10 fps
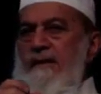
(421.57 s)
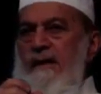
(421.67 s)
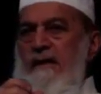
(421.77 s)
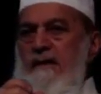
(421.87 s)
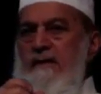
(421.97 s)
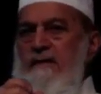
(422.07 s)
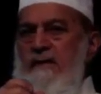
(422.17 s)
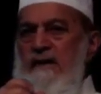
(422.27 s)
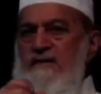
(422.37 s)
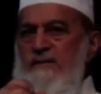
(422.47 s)
And
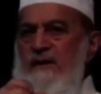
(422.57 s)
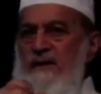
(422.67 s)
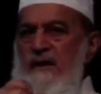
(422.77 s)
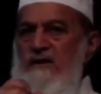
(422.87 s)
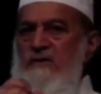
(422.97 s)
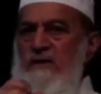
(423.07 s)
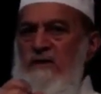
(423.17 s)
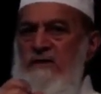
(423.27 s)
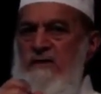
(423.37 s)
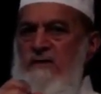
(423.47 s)
little explanation
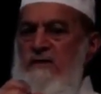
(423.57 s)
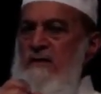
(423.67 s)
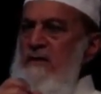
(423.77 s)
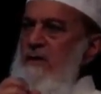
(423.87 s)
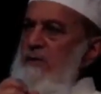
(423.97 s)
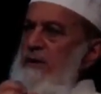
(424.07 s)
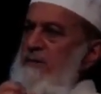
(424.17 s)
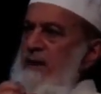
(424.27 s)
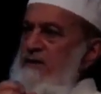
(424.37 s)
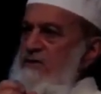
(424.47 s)
we
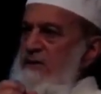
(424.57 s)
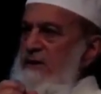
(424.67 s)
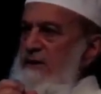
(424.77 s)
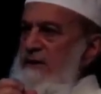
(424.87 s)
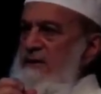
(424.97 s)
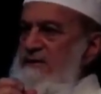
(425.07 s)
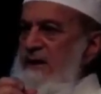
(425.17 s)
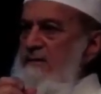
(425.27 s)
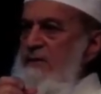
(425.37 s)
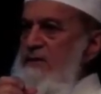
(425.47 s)
mentioned in the
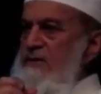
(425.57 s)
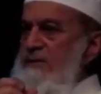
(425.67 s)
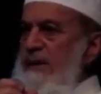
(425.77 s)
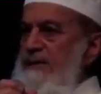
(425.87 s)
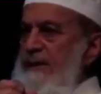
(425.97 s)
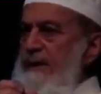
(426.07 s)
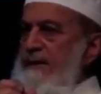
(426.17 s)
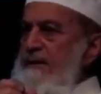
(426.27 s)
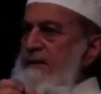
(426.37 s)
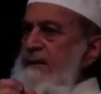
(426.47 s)
same newspaper
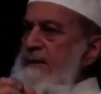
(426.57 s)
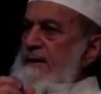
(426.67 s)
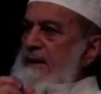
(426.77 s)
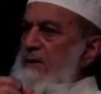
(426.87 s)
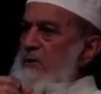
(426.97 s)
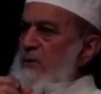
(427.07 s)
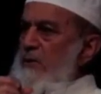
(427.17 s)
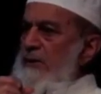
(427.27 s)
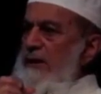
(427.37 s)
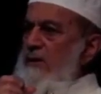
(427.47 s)
that look,
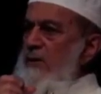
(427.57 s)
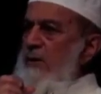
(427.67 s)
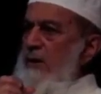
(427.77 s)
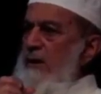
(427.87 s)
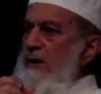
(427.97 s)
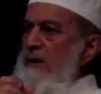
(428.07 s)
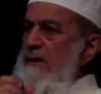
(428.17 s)
we all